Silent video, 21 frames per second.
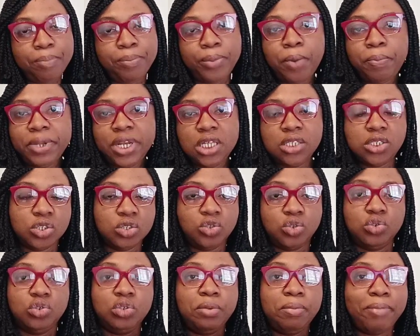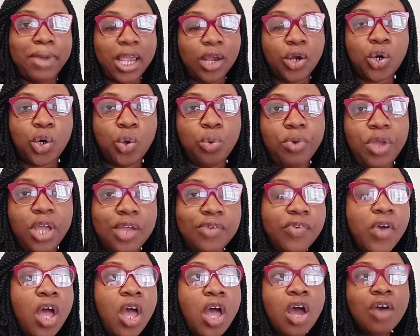like popping it into the
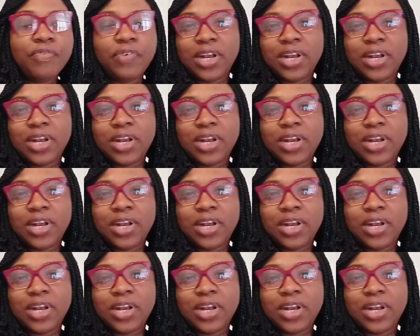microwave